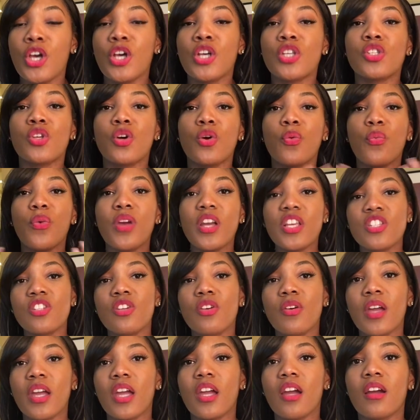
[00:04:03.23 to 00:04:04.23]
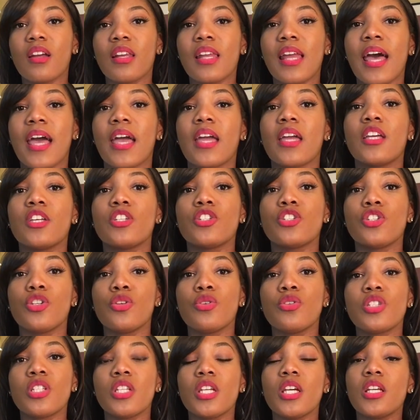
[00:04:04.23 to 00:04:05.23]
So a regional airline is
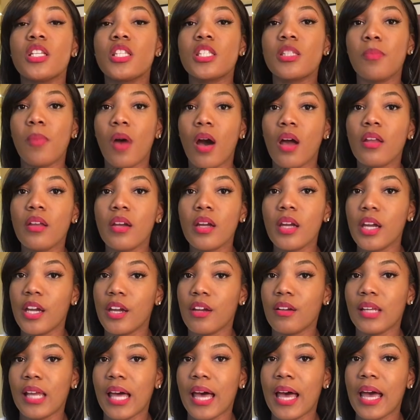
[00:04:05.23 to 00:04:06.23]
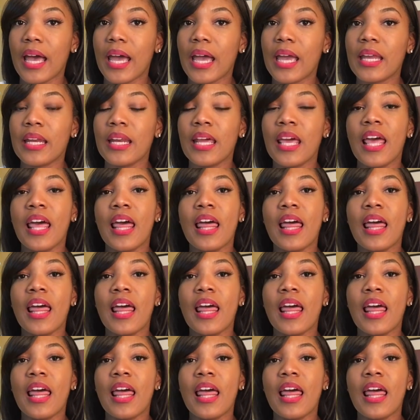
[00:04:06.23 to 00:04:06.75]
usually a smaller airline